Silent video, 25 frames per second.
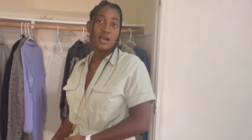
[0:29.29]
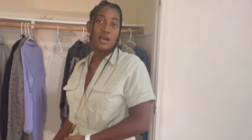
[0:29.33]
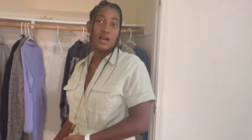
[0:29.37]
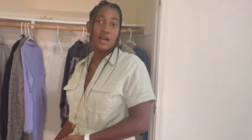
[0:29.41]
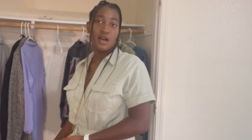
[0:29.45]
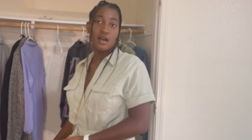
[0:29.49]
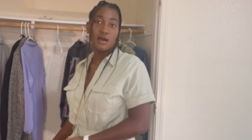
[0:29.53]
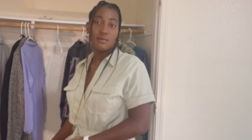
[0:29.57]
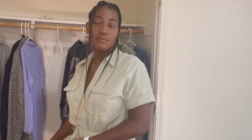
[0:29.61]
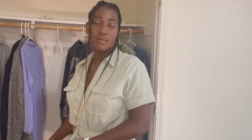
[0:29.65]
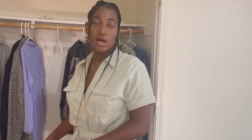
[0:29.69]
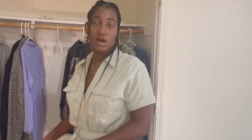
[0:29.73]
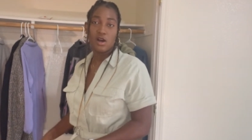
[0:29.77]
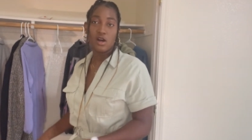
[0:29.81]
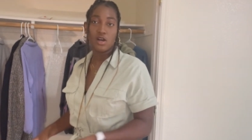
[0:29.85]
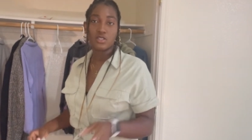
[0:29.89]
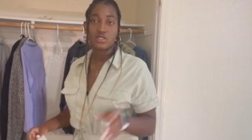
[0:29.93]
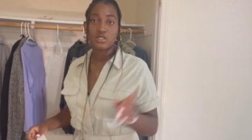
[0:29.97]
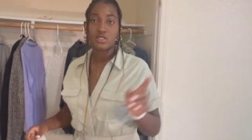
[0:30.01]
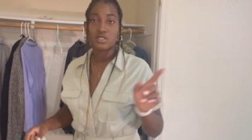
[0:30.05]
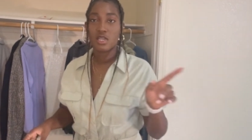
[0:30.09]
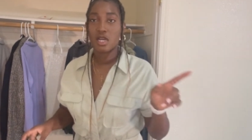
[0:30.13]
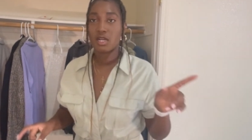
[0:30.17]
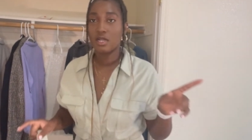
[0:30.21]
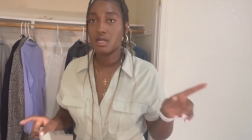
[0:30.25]
Um, I'll also
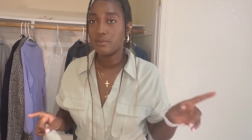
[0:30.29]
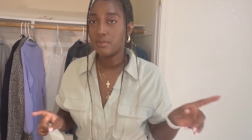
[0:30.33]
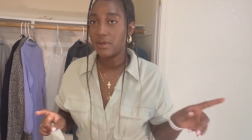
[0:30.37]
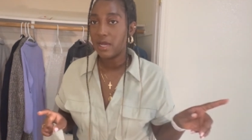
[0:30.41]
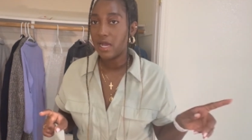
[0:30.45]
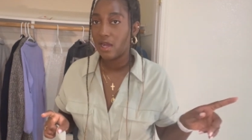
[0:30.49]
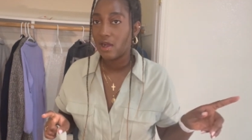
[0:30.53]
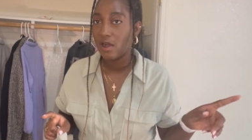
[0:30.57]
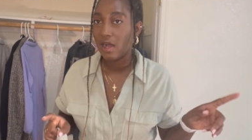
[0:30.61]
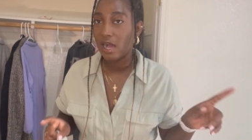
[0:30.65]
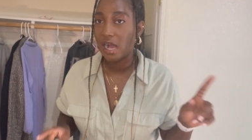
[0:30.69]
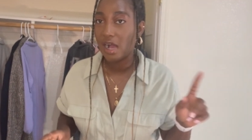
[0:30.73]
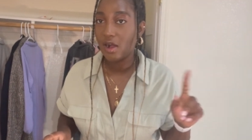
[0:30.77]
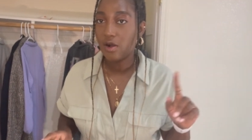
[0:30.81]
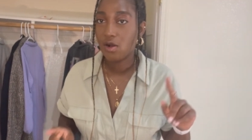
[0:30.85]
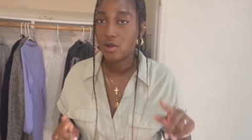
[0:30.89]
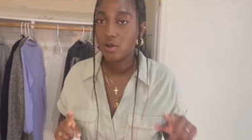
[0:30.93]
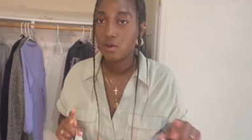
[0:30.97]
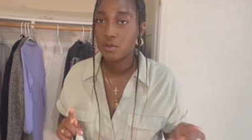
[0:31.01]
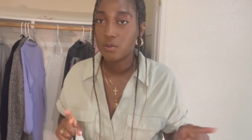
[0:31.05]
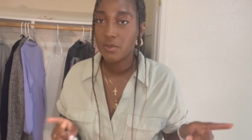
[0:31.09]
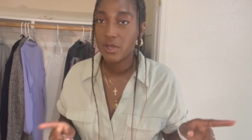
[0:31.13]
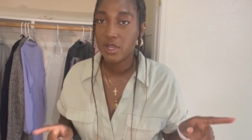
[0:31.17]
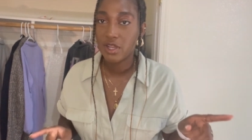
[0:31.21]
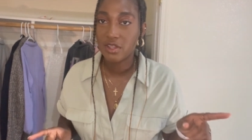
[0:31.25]
talk about how I
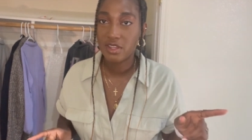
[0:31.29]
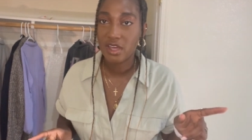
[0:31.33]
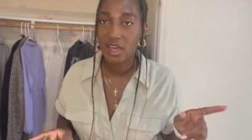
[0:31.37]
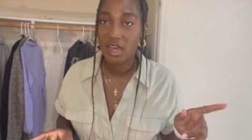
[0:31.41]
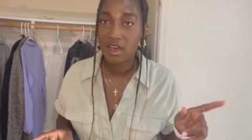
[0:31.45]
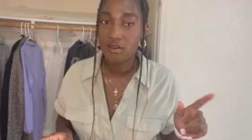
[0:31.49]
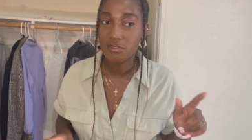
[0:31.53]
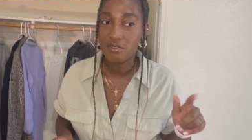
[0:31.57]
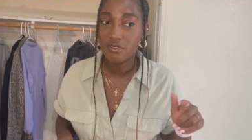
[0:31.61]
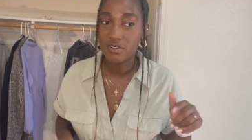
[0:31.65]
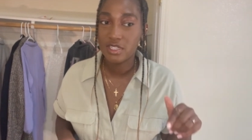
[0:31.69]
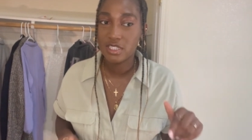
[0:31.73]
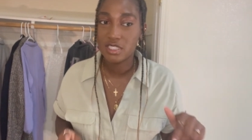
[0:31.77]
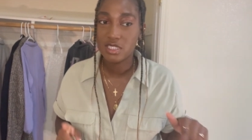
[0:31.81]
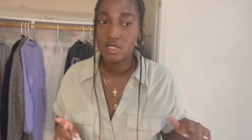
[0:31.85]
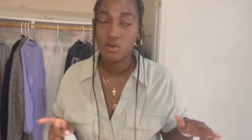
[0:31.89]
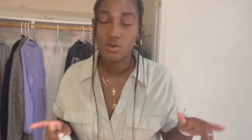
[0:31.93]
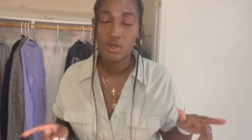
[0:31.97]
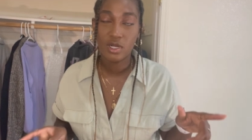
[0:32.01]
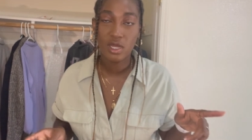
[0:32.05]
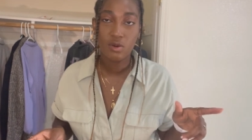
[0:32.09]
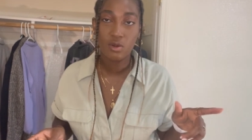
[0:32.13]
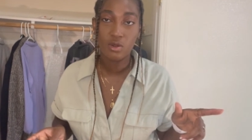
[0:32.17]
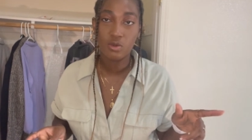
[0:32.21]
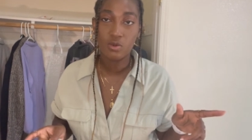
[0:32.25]
would pair the outfits and what
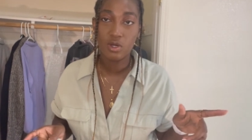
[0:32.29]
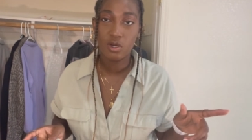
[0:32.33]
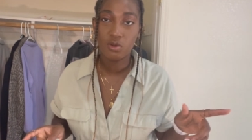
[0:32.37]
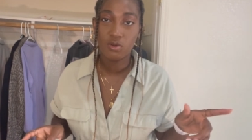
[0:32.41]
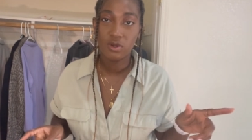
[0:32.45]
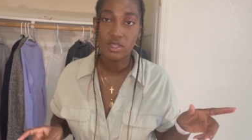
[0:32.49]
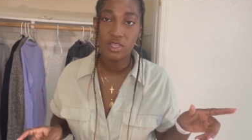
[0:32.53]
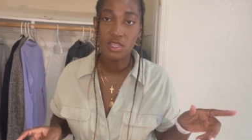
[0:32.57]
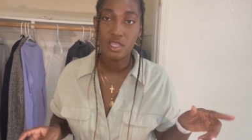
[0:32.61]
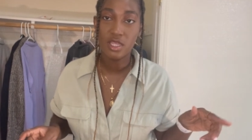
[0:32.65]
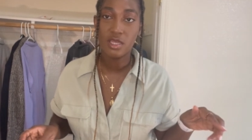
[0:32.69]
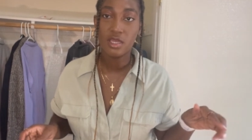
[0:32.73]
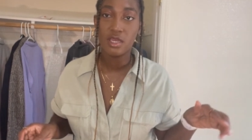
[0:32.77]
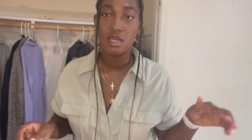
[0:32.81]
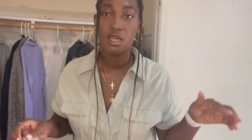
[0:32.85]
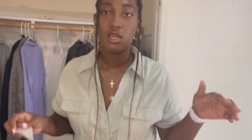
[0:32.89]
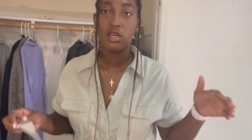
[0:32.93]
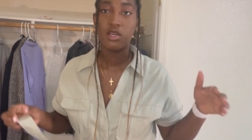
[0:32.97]
I would wear with it.